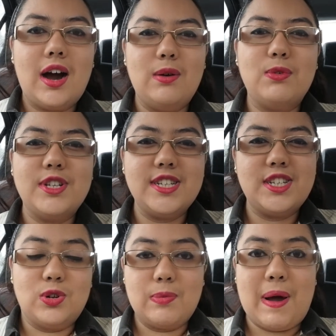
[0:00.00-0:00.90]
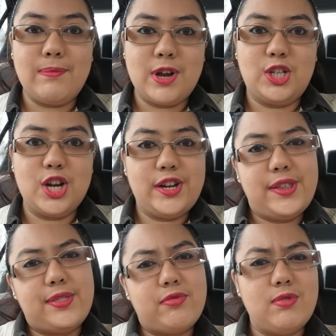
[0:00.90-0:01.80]
I wanted to talk about my
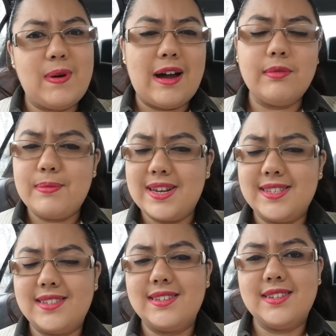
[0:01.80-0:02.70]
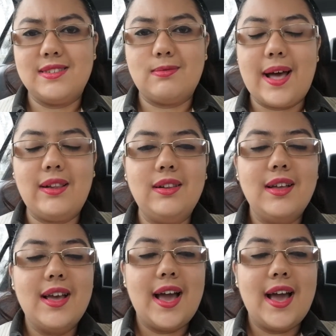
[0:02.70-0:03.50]
journey throughout medicine as well.